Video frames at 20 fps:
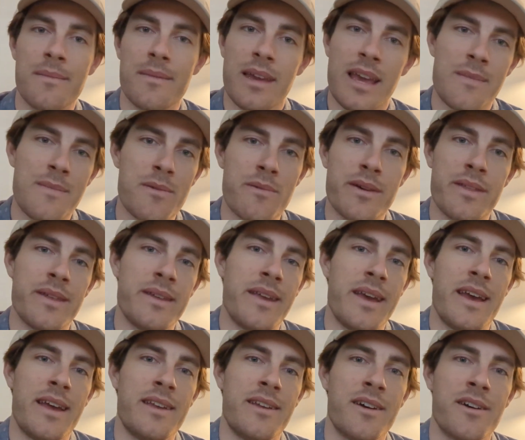Hit me with it
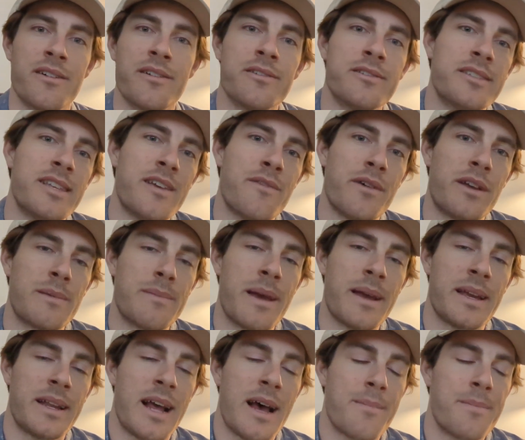and I'll see if we can
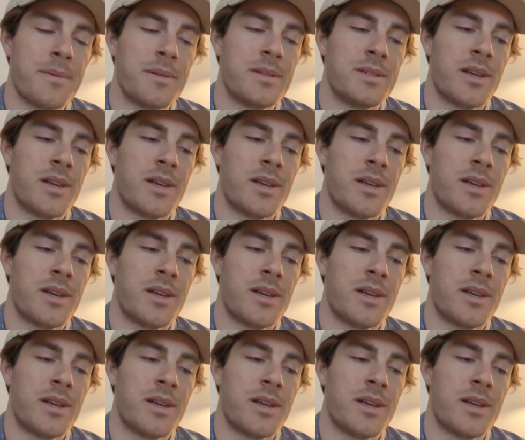make it happen.